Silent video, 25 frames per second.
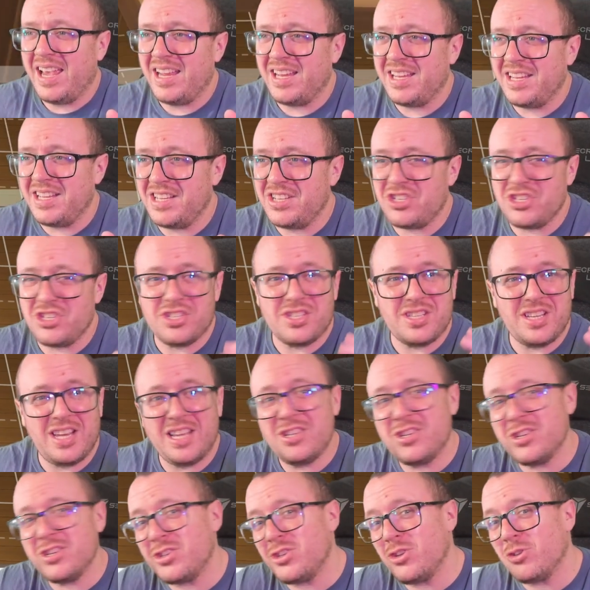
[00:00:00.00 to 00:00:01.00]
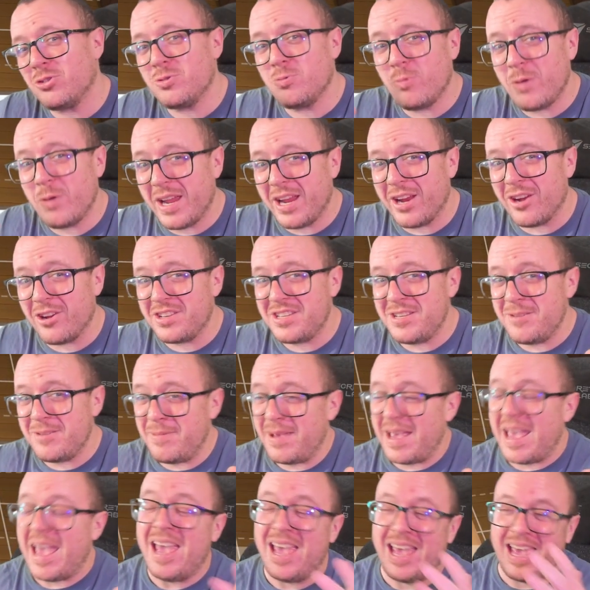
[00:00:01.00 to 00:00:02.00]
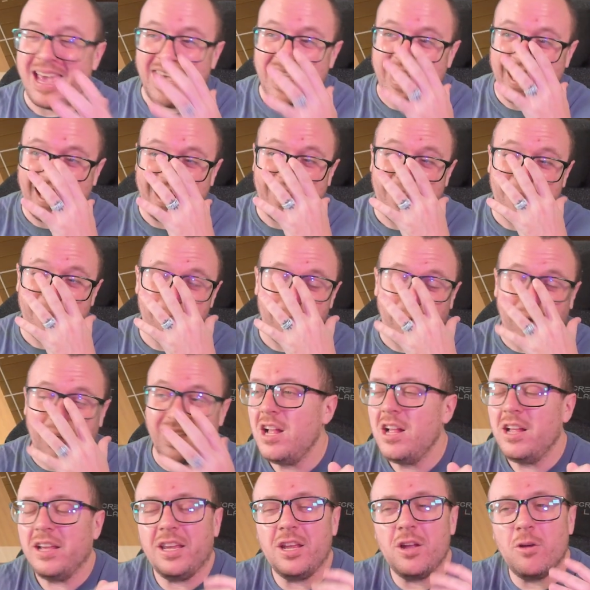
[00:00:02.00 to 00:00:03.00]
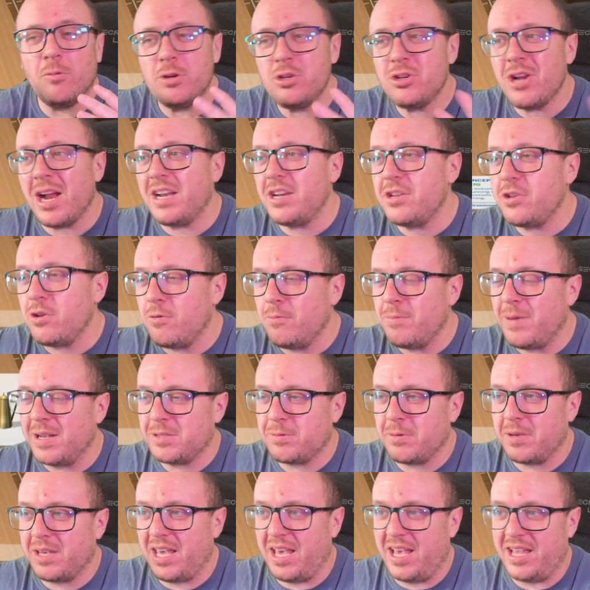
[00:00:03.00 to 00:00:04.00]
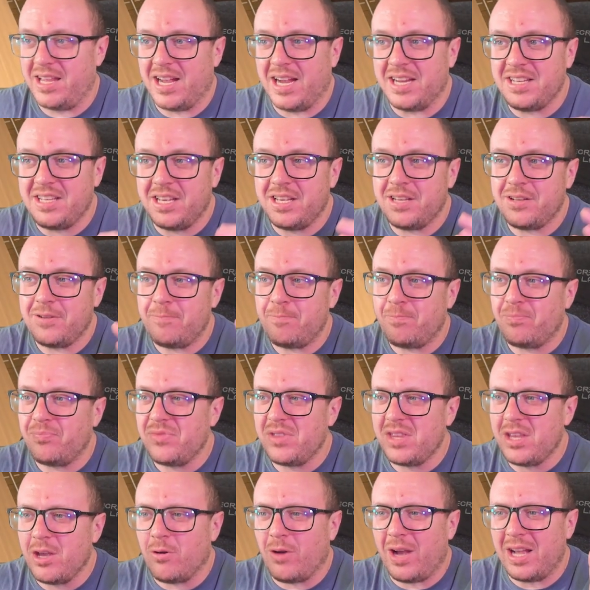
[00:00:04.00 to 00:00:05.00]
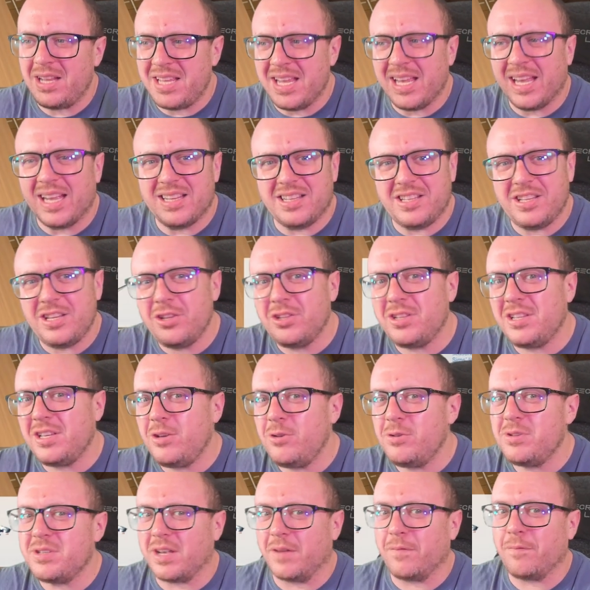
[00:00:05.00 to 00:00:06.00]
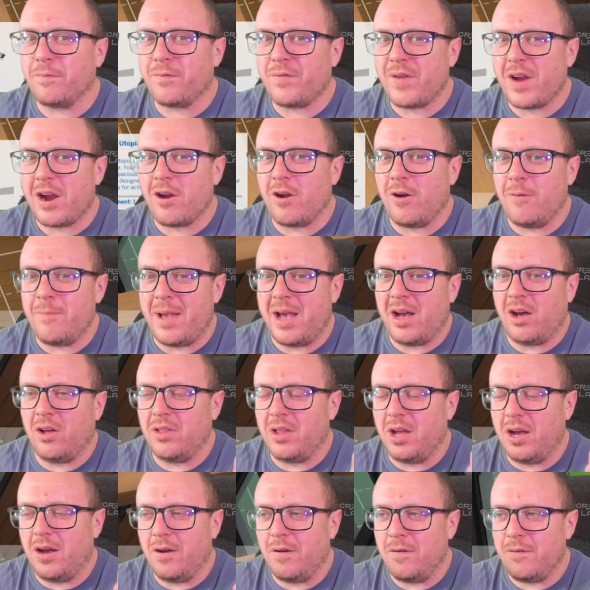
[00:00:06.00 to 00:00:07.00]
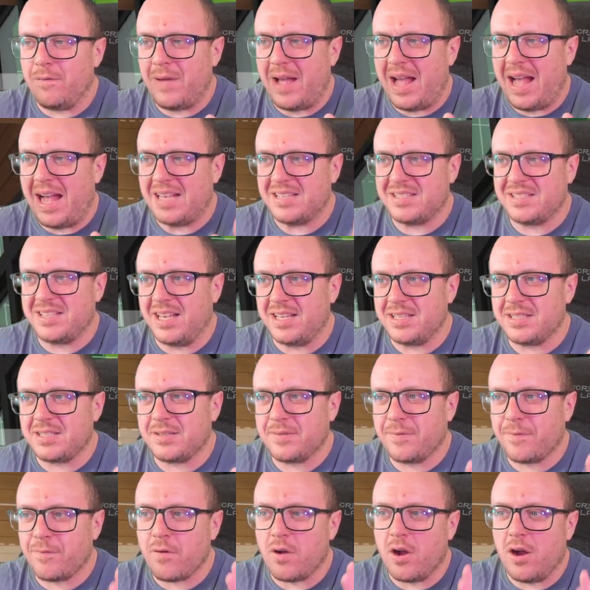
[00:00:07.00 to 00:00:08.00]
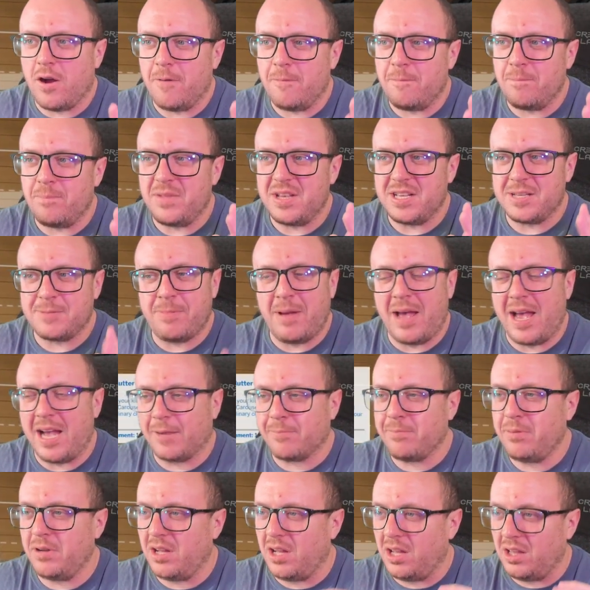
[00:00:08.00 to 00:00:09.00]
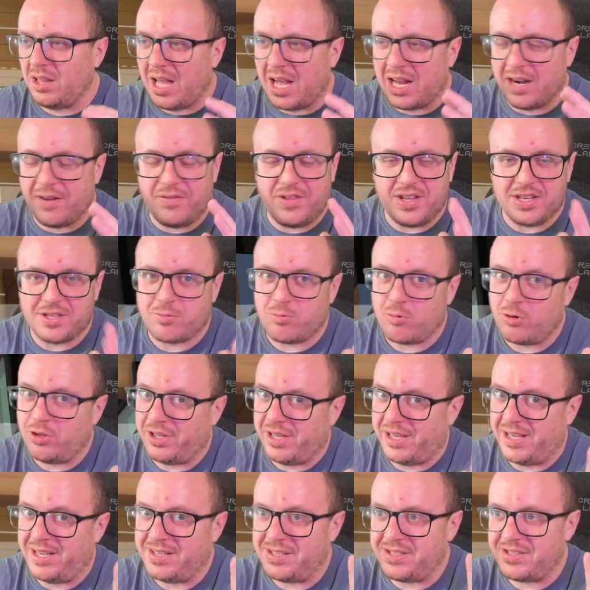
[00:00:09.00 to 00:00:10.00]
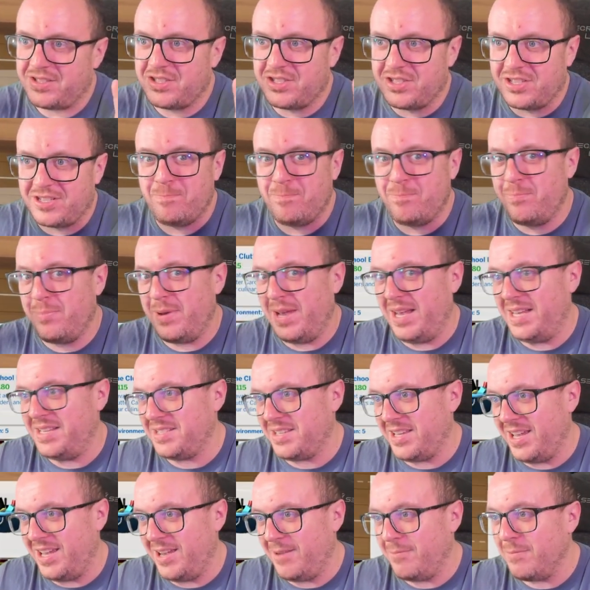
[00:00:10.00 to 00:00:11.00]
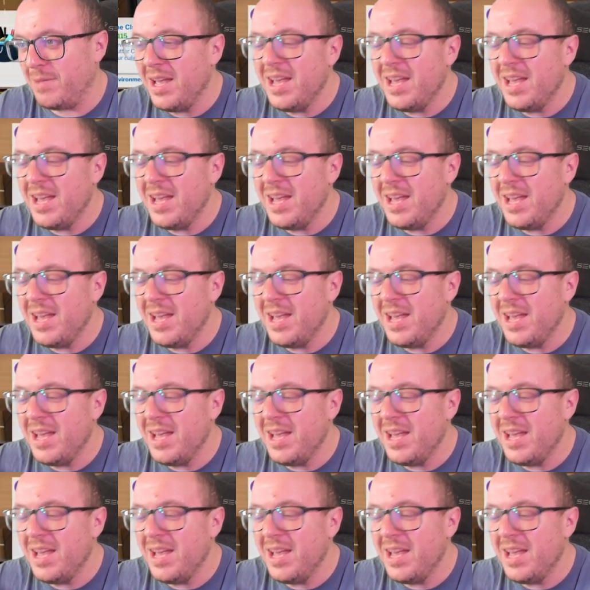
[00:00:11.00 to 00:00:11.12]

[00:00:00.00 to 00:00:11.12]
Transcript: it just looks weird to me. But we tried to do the best we can. I think I did use a fair amount of assets from this pack, but a lot of this really is just base game.